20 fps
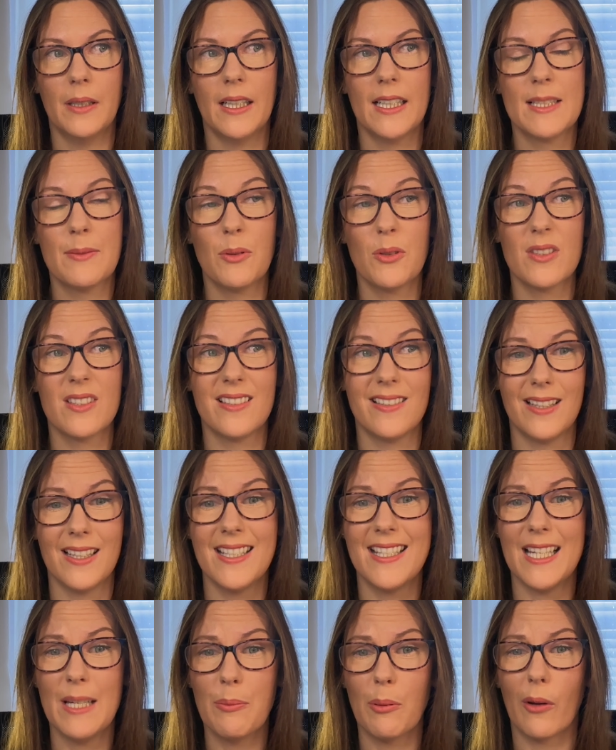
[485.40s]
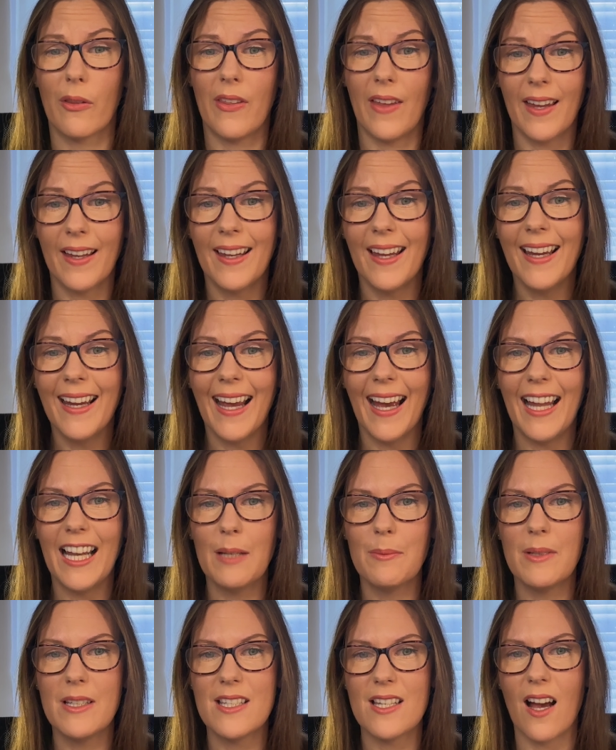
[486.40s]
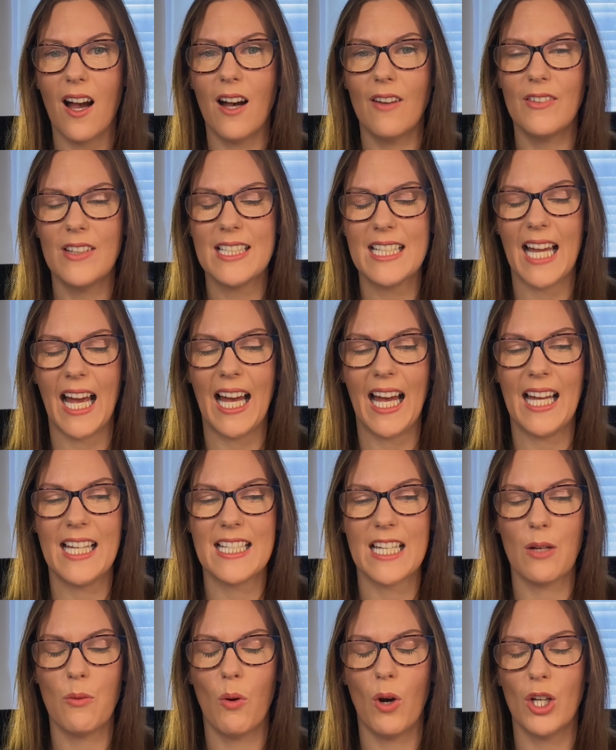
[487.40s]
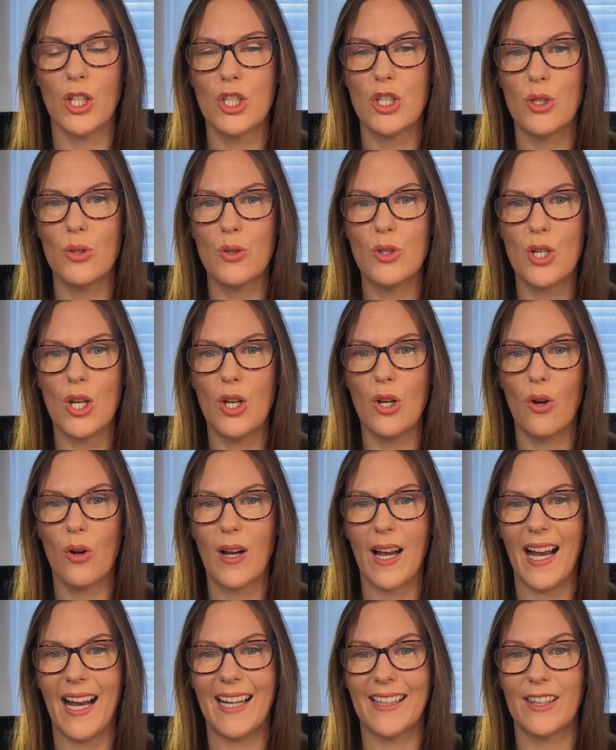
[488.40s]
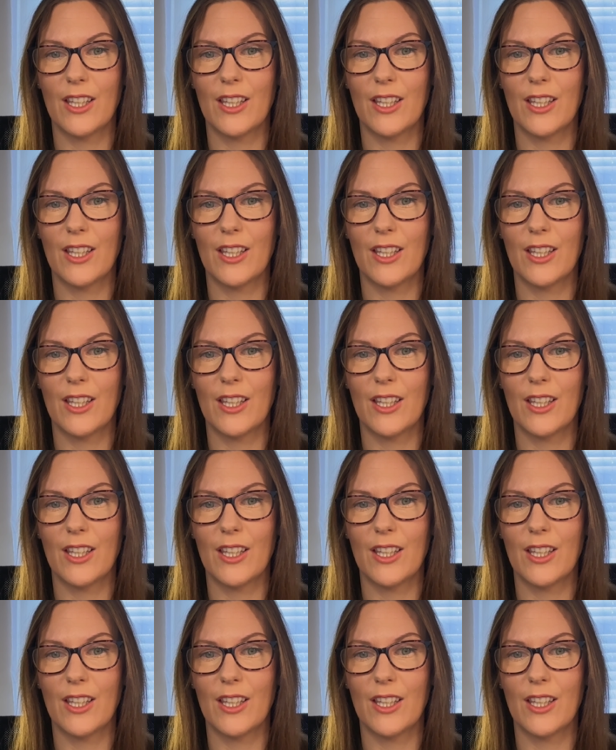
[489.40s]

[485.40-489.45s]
suppose the deeper thinking element of it. And I want you to look at